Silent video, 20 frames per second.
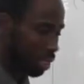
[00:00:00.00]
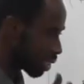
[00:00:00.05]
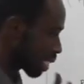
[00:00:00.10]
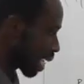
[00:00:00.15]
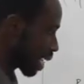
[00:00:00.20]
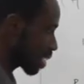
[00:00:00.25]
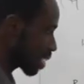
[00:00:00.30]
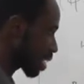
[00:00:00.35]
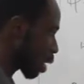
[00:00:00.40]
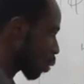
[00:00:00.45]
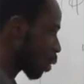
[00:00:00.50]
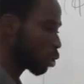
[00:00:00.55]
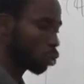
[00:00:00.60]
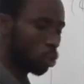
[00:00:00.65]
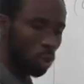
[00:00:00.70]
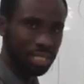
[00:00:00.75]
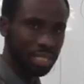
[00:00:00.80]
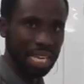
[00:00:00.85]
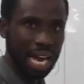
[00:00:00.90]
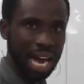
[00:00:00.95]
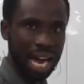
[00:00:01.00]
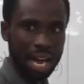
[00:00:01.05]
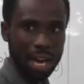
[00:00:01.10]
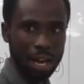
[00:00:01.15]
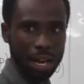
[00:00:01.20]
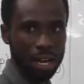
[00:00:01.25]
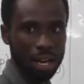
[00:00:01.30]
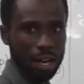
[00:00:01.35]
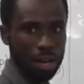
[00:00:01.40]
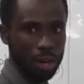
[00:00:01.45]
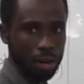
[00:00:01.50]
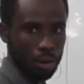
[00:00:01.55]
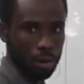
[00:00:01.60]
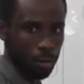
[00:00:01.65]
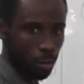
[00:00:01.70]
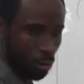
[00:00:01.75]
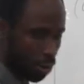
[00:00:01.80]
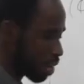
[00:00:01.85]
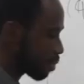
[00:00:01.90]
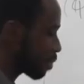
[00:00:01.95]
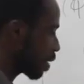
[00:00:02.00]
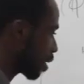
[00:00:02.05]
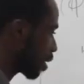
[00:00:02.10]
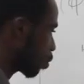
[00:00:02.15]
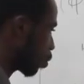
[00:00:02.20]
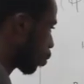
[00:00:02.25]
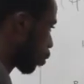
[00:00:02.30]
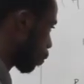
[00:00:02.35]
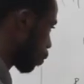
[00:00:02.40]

That is our total revenue.